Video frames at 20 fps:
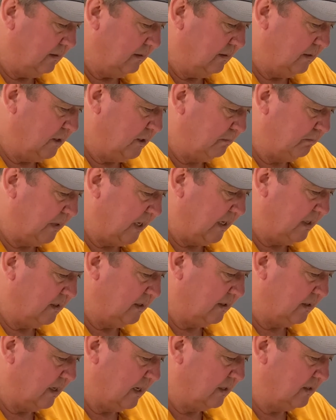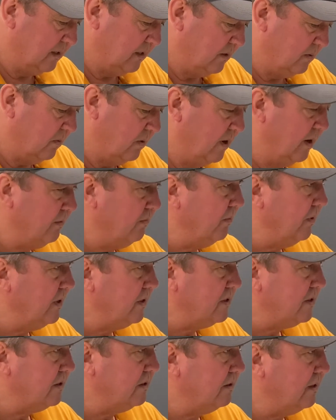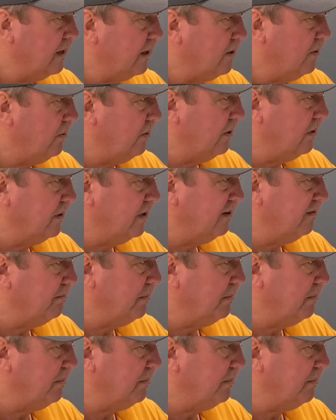space hasn't quite reached that quality of